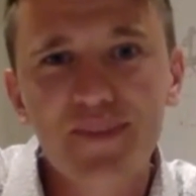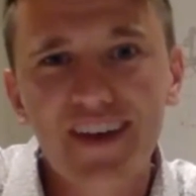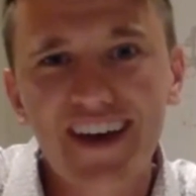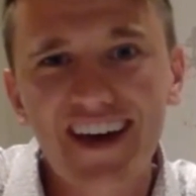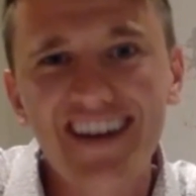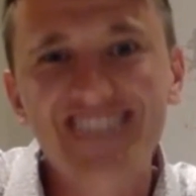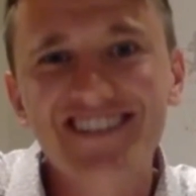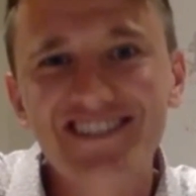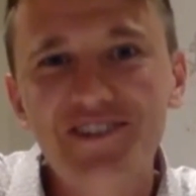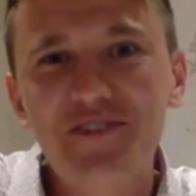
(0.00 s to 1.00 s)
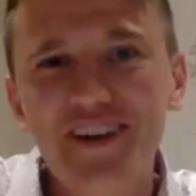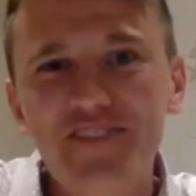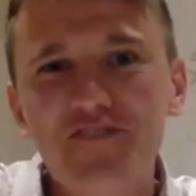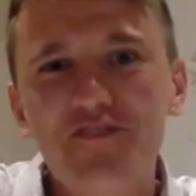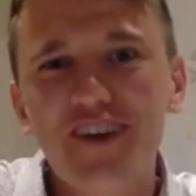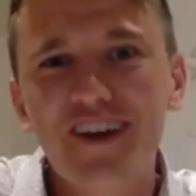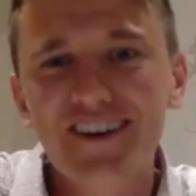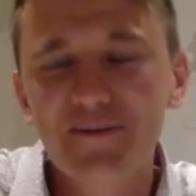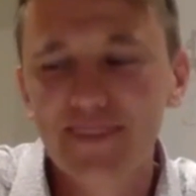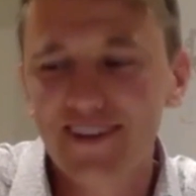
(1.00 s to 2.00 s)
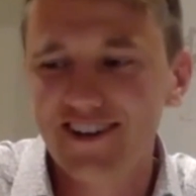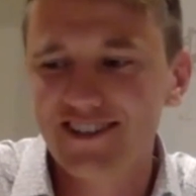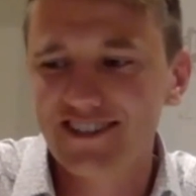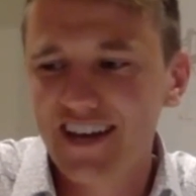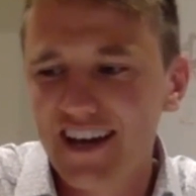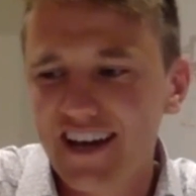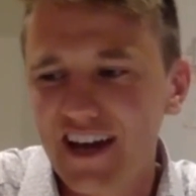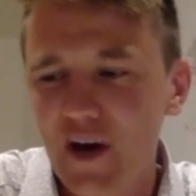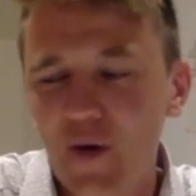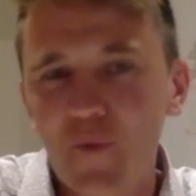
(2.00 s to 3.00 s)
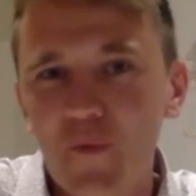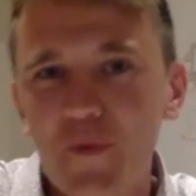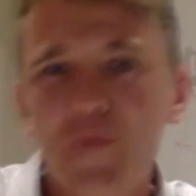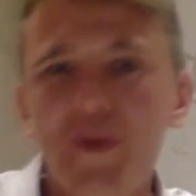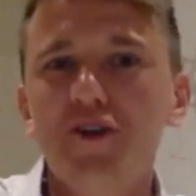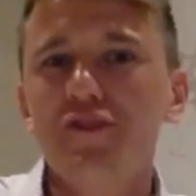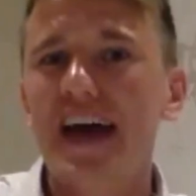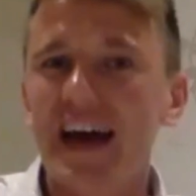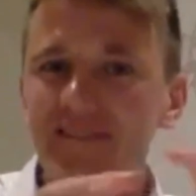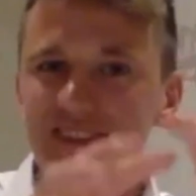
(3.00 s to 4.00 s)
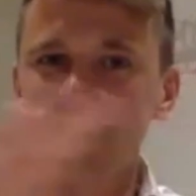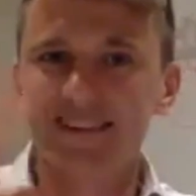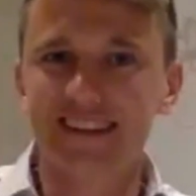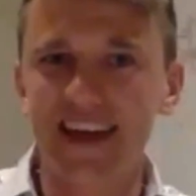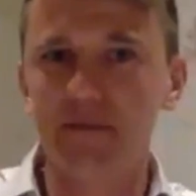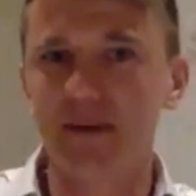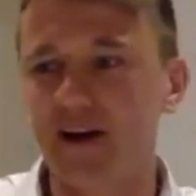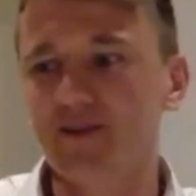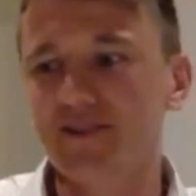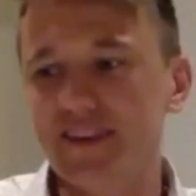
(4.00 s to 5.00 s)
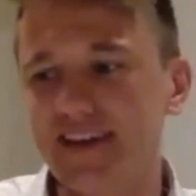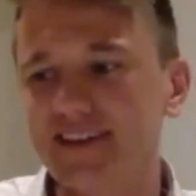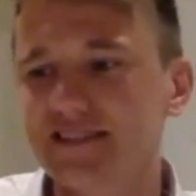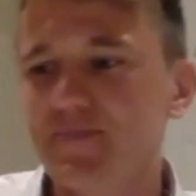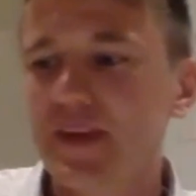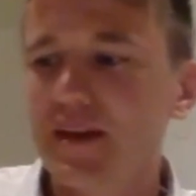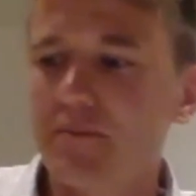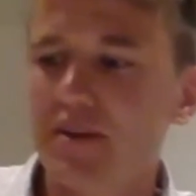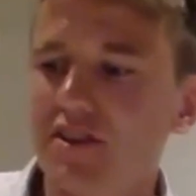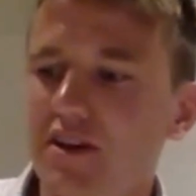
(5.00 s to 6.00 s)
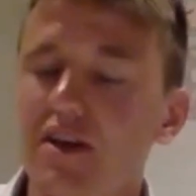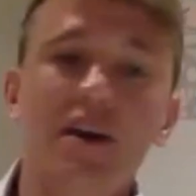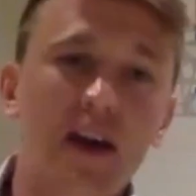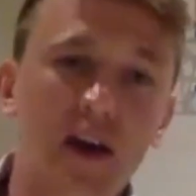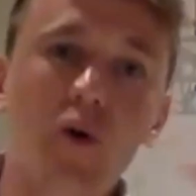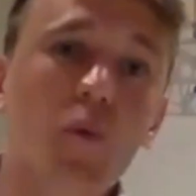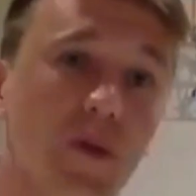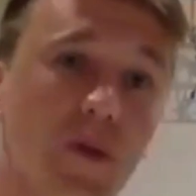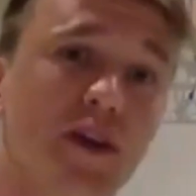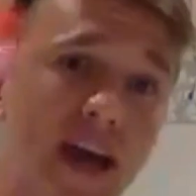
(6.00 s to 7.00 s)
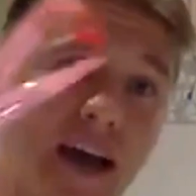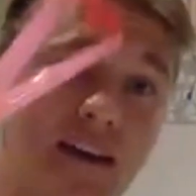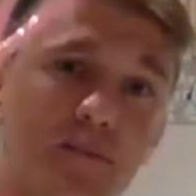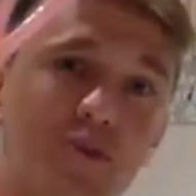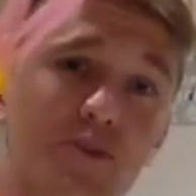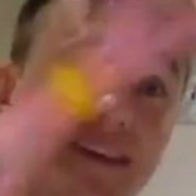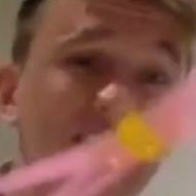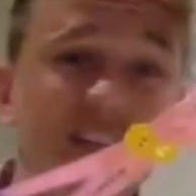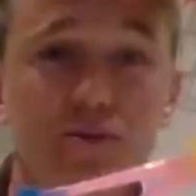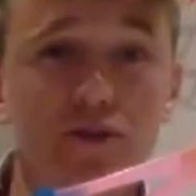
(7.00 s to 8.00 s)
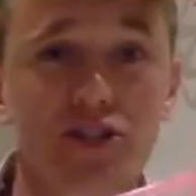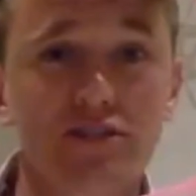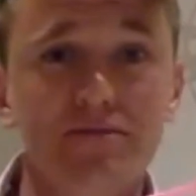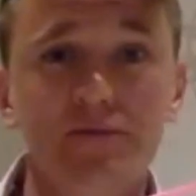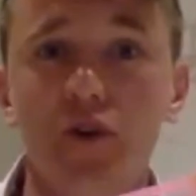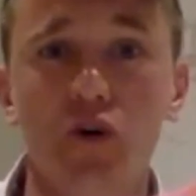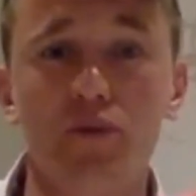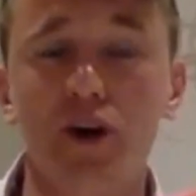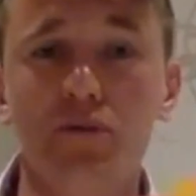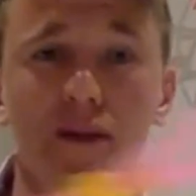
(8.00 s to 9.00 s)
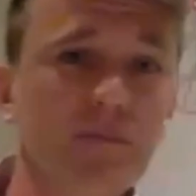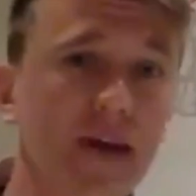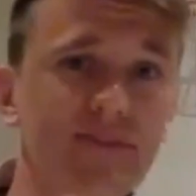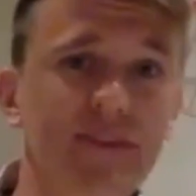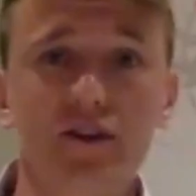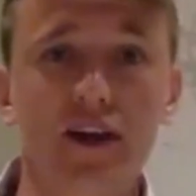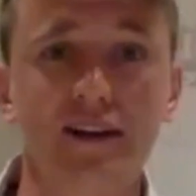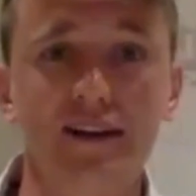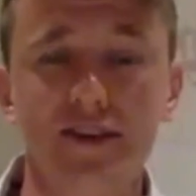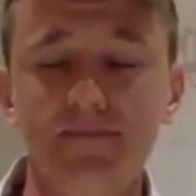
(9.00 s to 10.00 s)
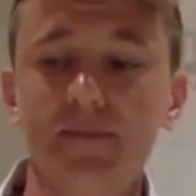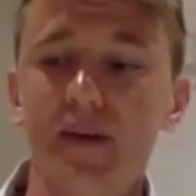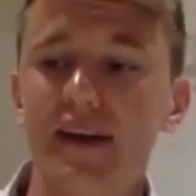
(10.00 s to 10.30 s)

It's actually quite fun because we don't have that label out yet, but you can put them in a dishwasher, no problem, and there you can clean them.